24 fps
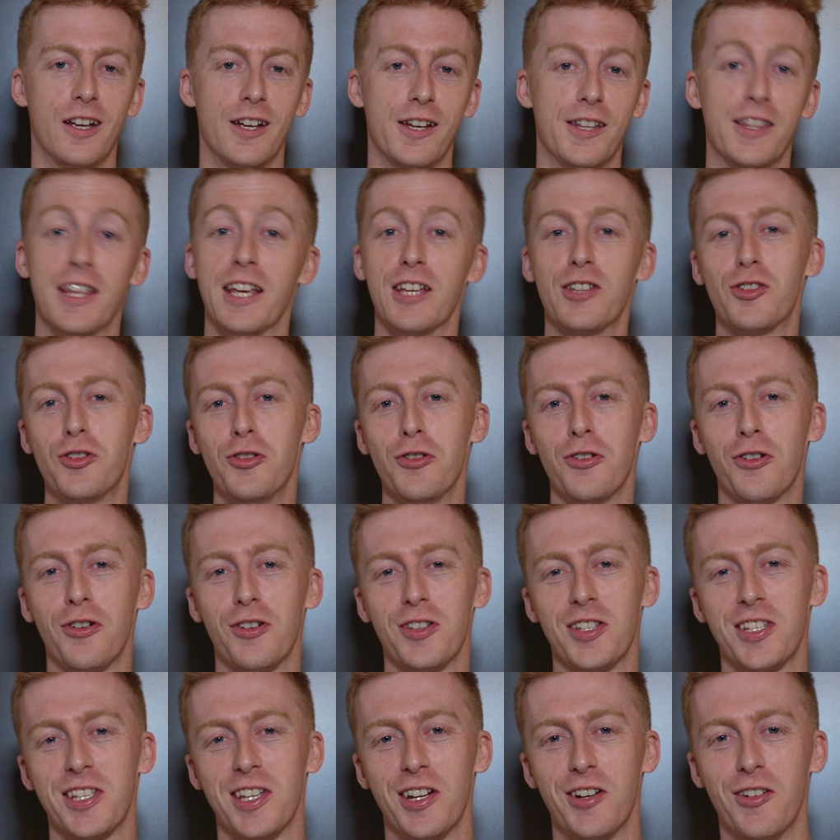There's two
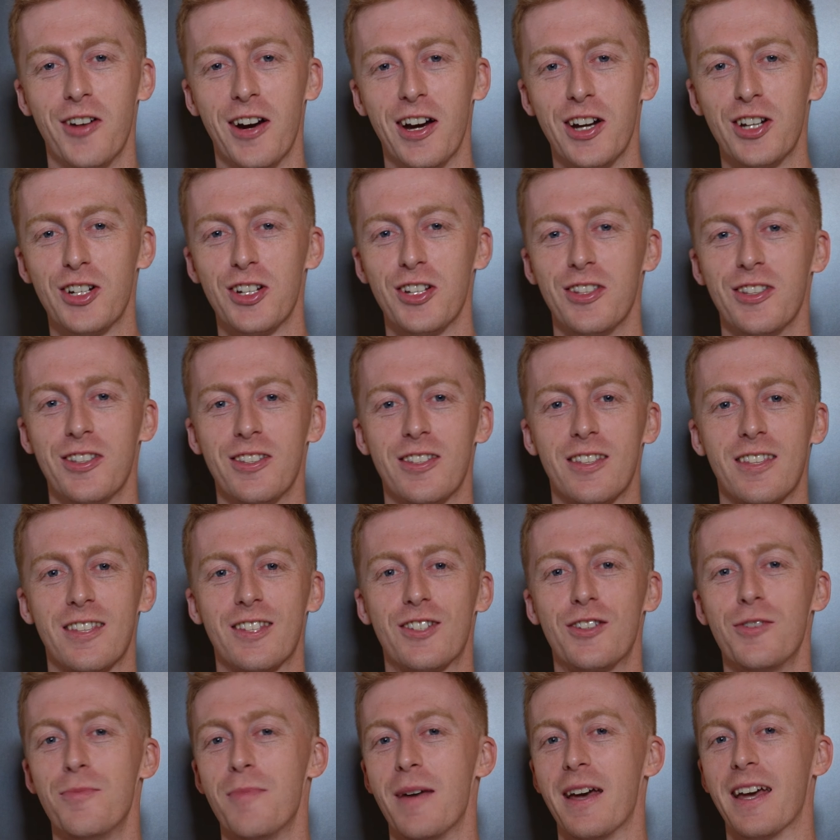considerations
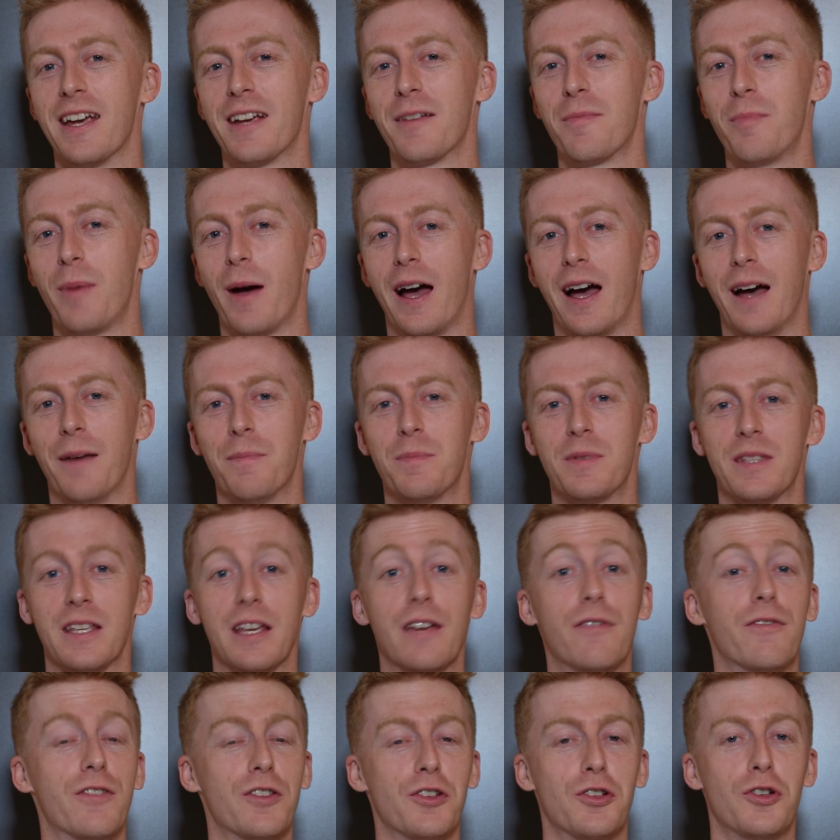to make perhaps
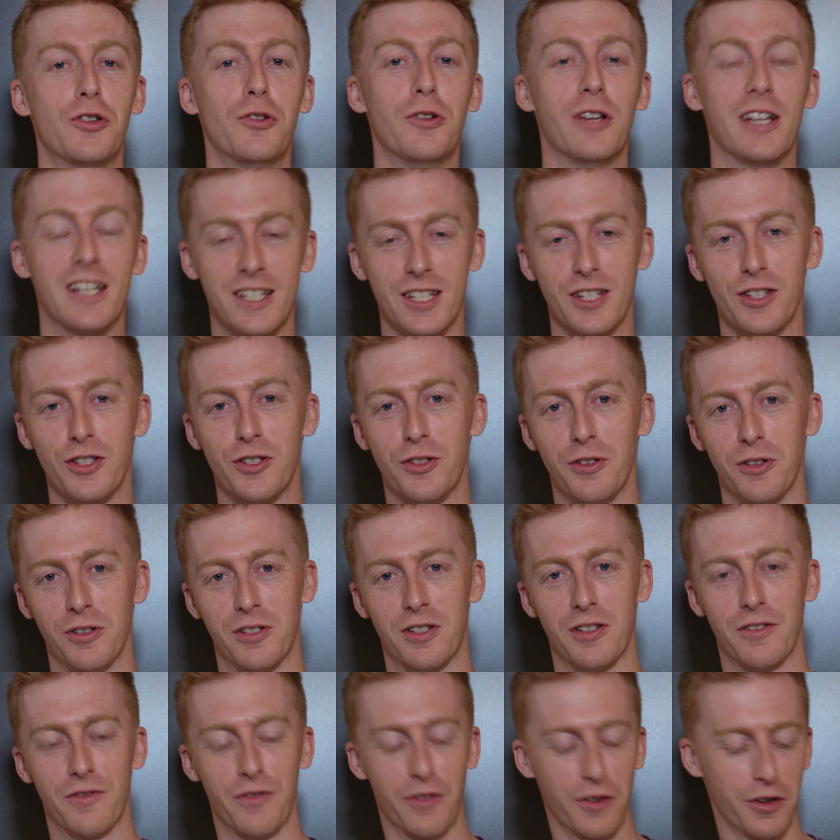if the shoe isn't
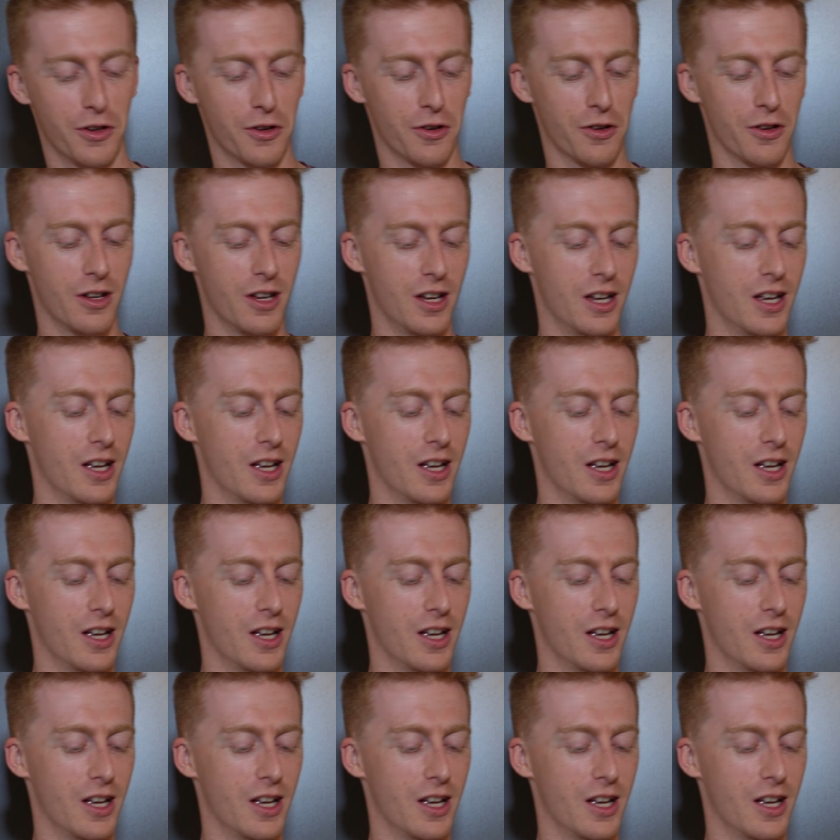suited for you.